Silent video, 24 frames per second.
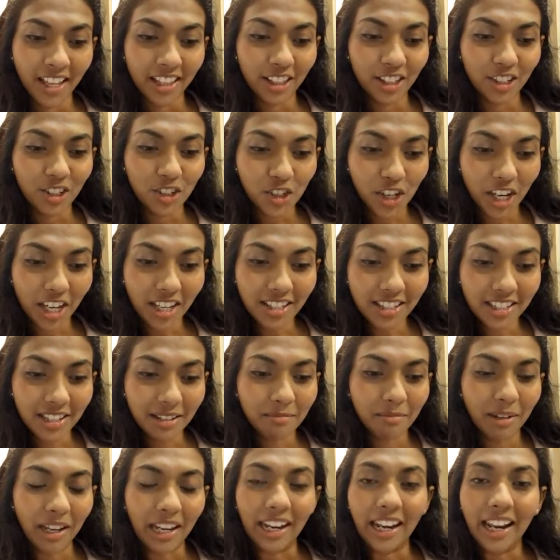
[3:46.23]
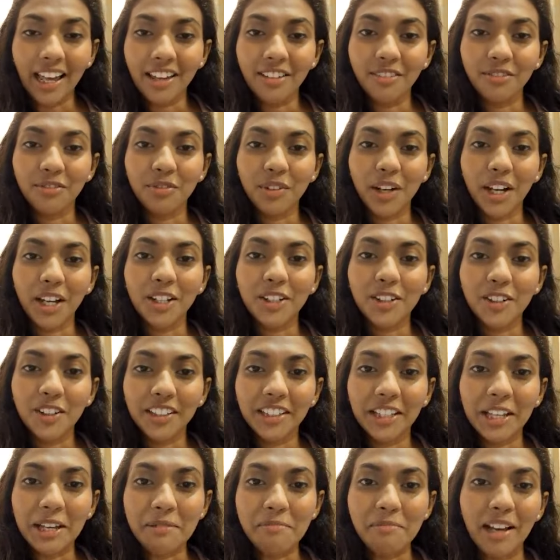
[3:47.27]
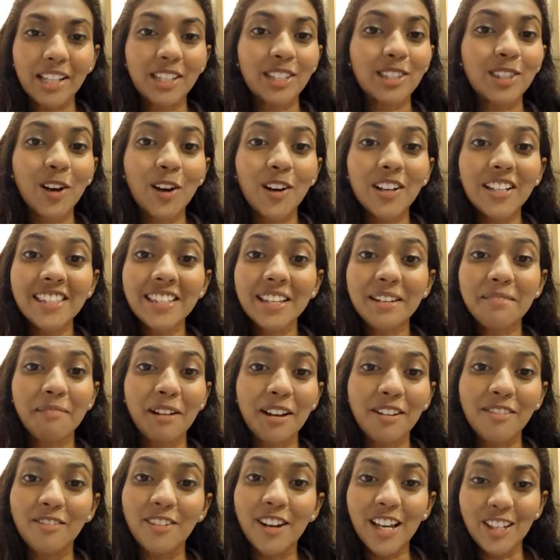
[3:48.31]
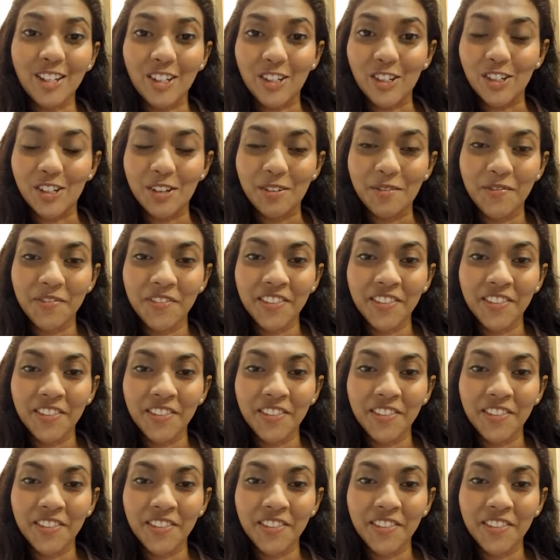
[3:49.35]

The chains in my life, I took them as thorns in my flesh.